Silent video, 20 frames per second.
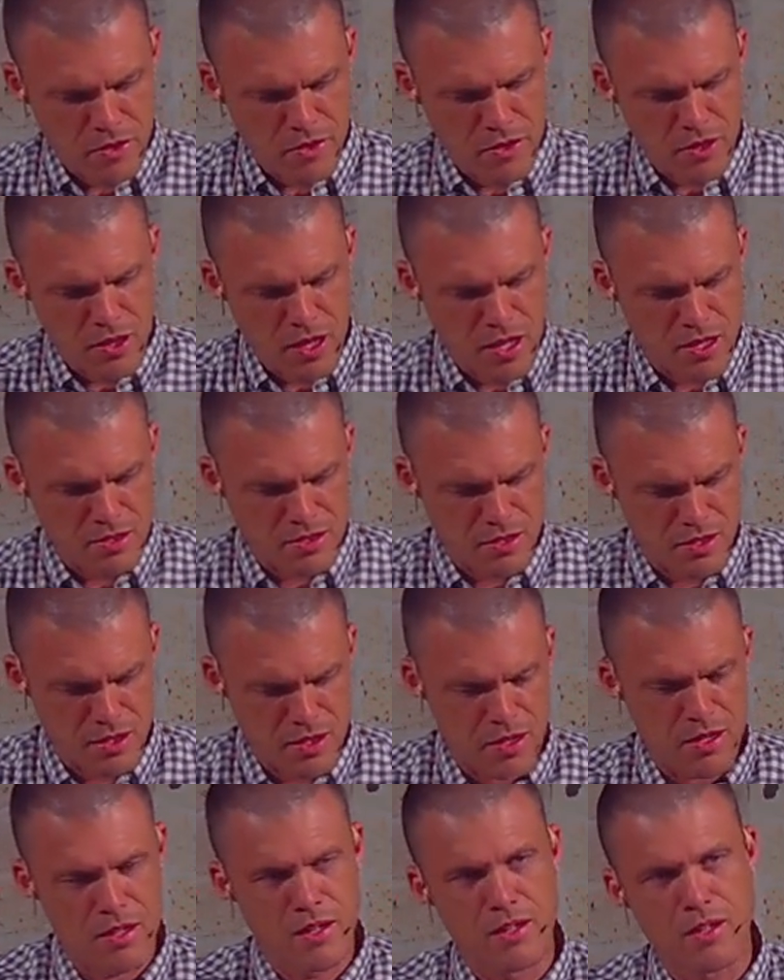The last
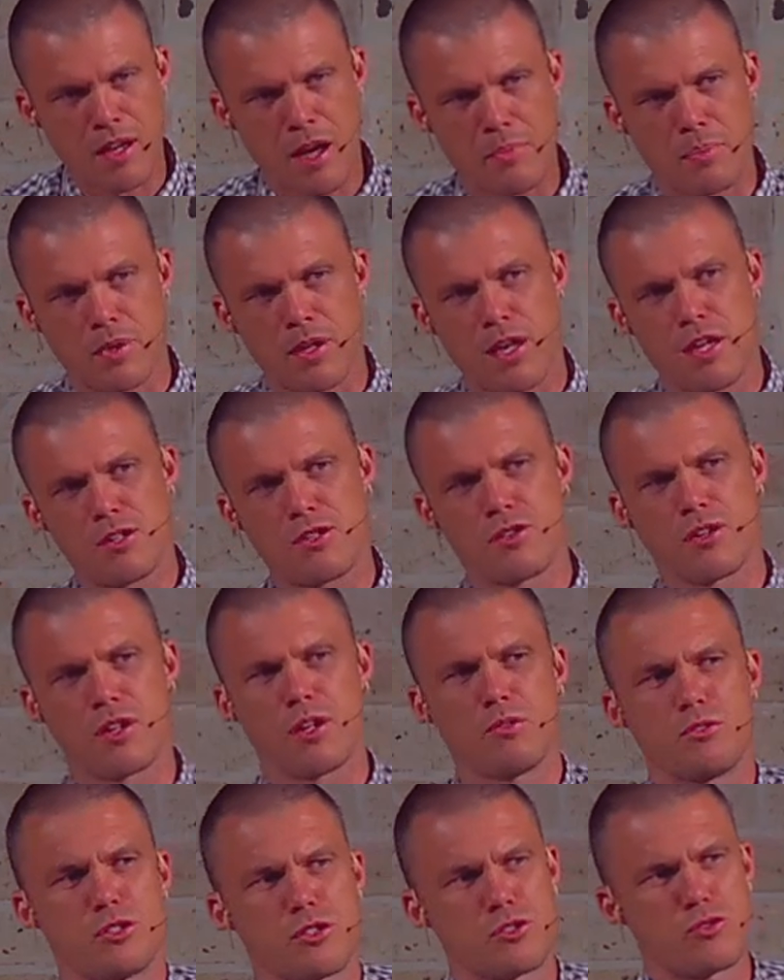application that
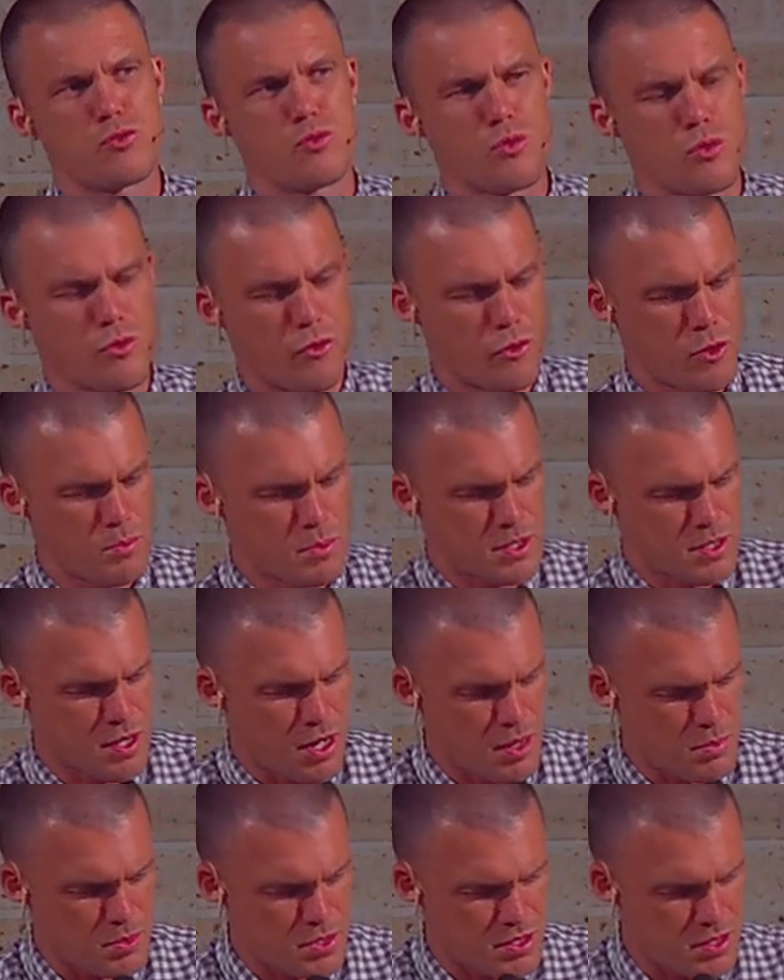I'll just draw from
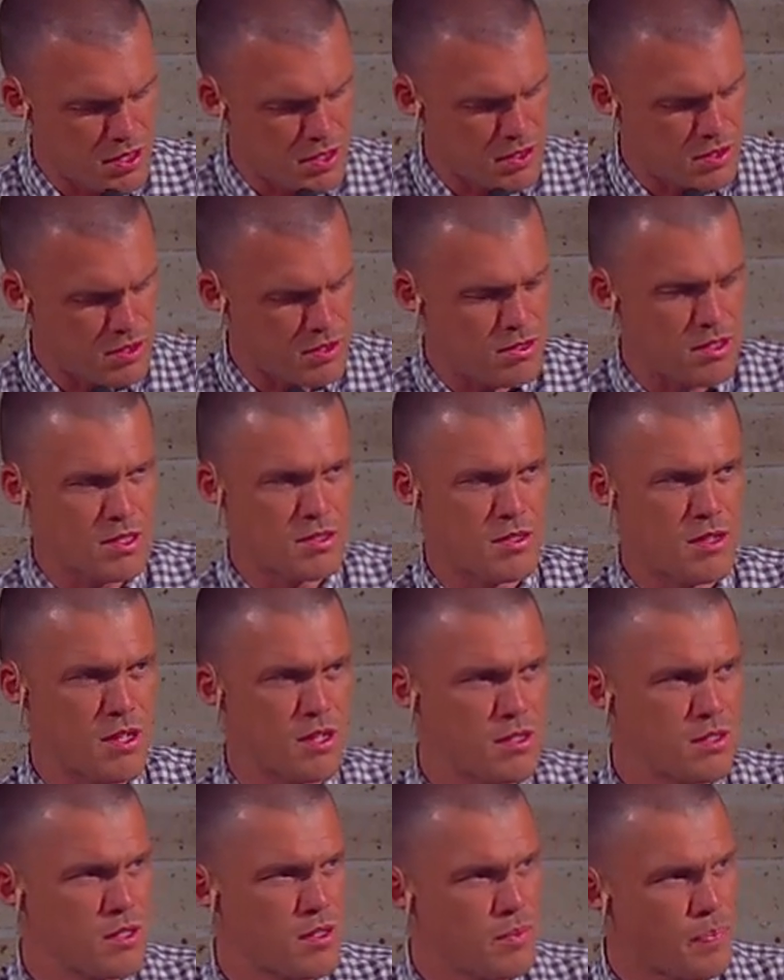Psalm 6 is
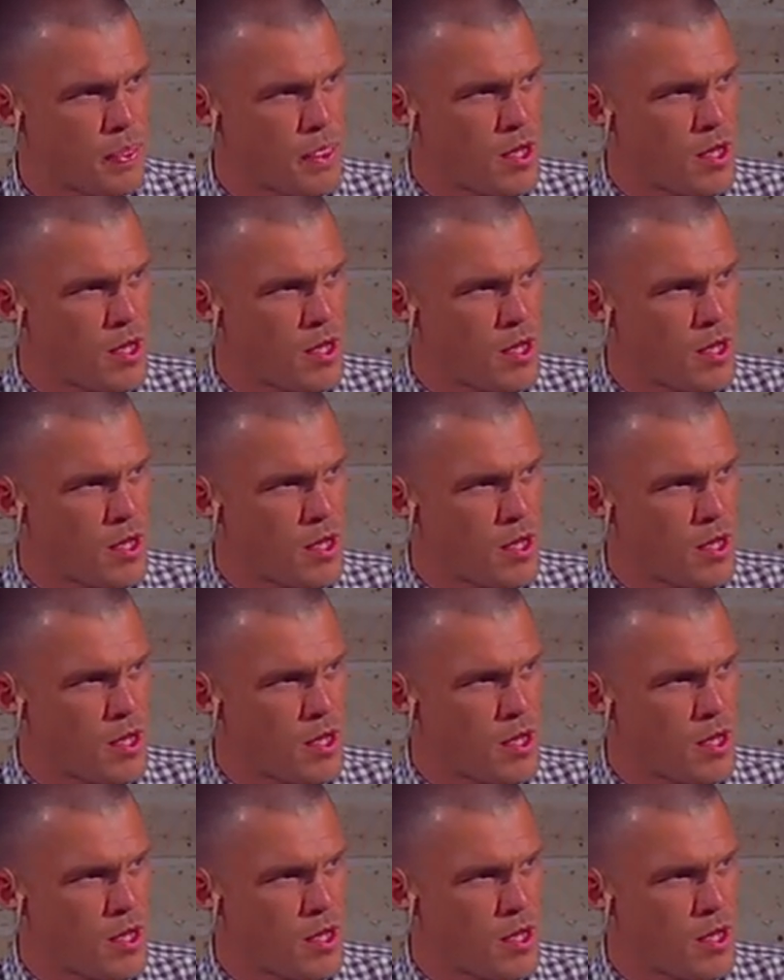this: